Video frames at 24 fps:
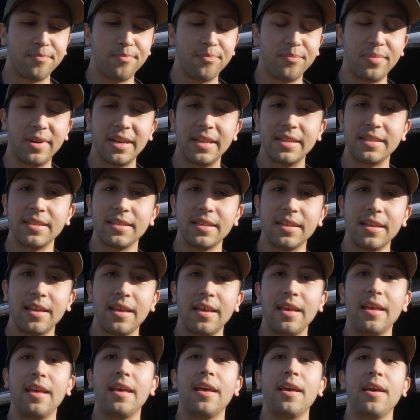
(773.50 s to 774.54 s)
But
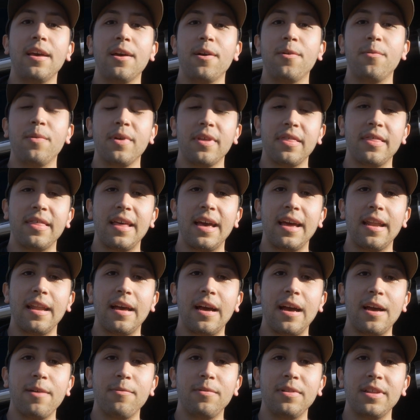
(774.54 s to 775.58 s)
with that,
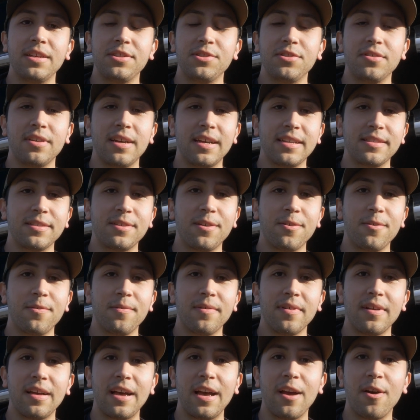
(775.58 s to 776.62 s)
I will let you guys go.
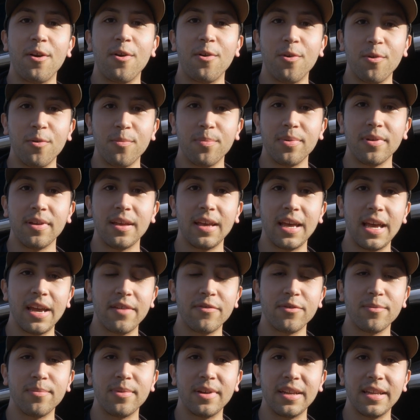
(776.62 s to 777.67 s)
I hope
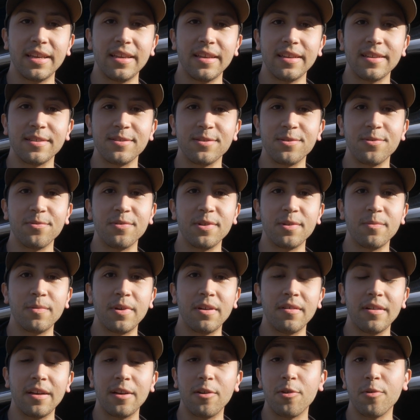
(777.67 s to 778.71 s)
everybody is doing
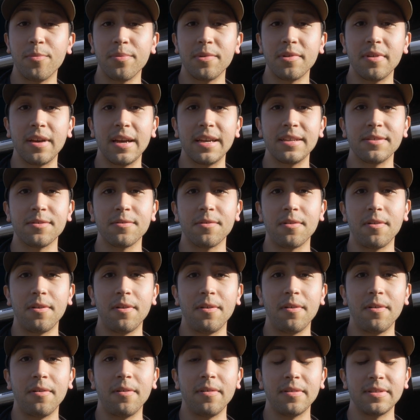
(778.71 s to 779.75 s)
well. I hope you guys are all